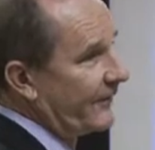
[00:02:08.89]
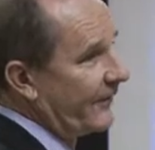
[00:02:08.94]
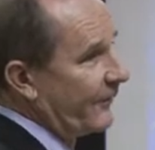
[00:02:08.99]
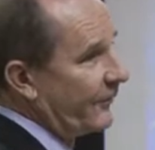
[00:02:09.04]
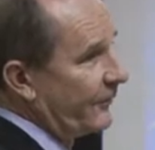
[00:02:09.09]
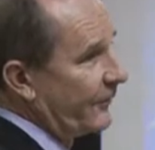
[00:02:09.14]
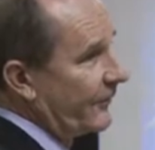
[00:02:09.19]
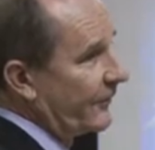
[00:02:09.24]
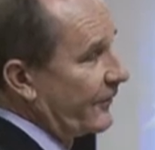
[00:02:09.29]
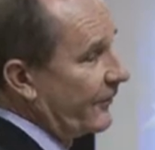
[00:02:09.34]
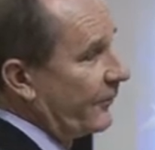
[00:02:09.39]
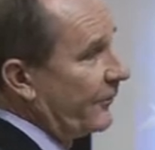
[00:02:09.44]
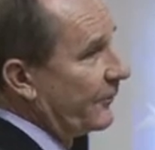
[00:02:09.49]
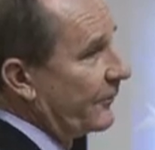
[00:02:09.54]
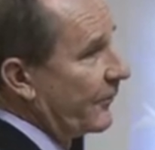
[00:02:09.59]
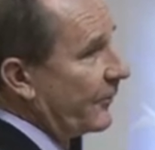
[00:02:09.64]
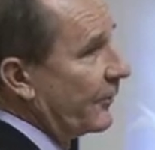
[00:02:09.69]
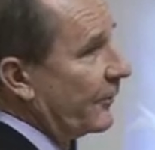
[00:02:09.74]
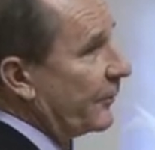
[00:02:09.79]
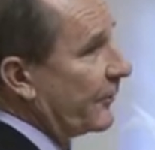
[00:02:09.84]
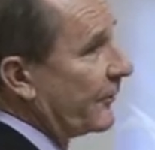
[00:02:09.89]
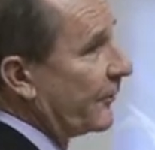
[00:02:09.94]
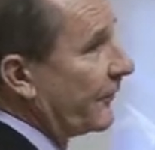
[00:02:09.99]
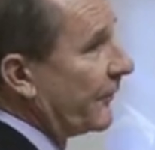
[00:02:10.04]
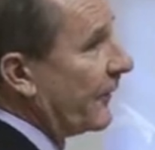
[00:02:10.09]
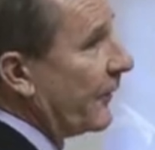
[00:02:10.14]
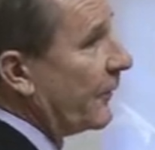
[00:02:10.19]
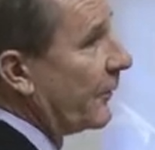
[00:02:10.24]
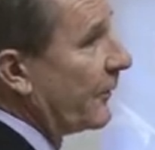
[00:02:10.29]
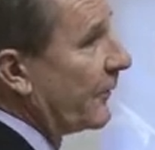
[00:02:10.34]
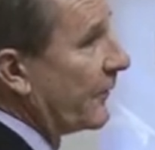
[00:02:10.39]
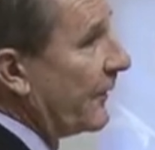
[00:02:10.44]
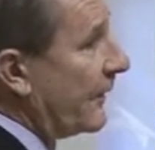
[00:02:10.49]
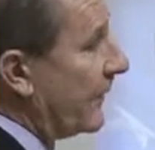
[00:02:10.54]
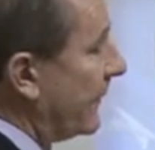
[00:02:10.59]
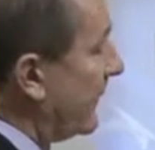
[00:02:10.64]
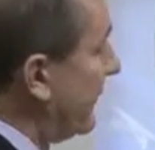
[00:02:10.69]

Those are two groups of folks that